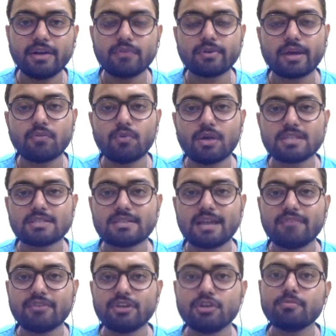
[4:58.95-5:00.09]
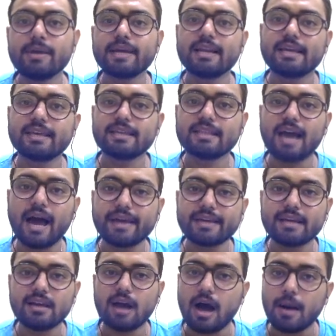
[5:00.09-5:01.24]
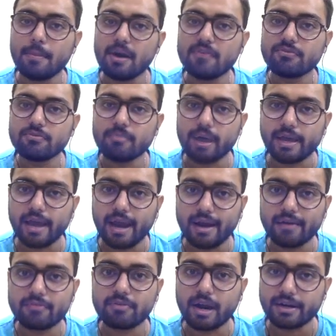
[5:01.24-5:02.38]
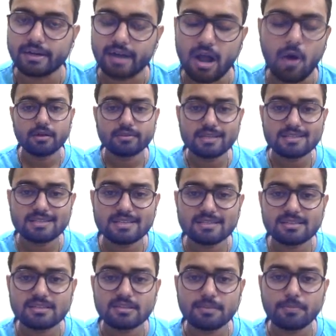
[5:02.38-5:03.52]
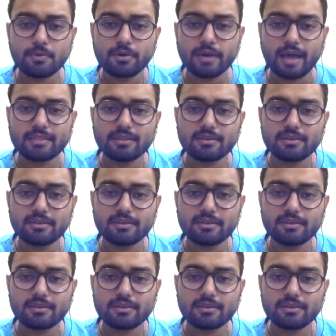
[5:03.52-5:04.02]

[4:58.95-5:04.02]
You can watch that video by clicking the icon above my head right now. This is the support and the